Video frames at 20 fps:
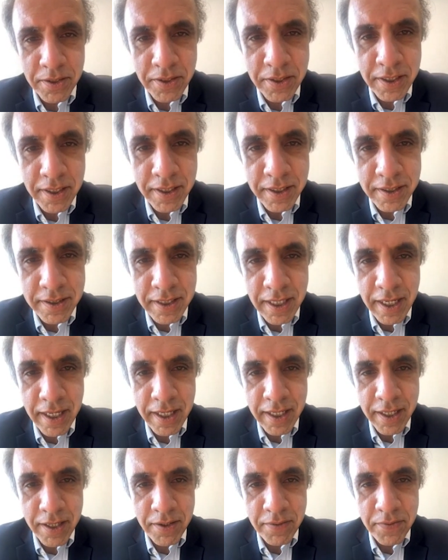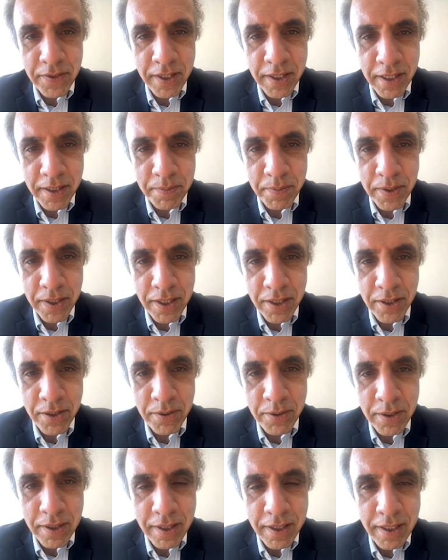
the day of the IPO,